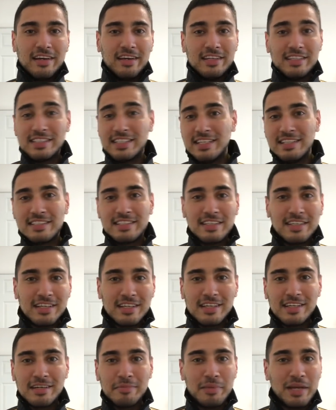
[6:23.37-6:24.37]
Is
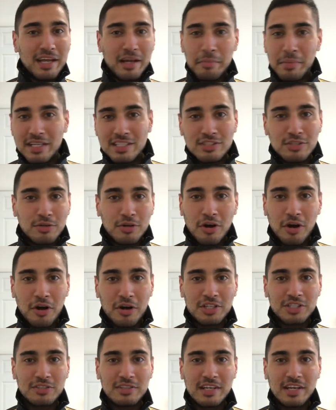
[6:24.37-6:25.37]
Inter being a bit too
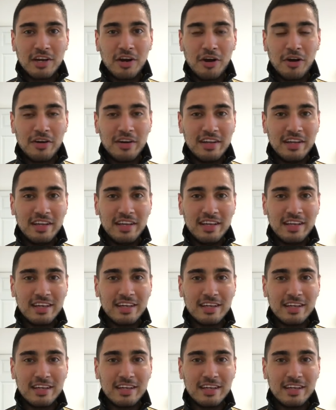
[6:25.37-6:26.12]
harsh on Icardi?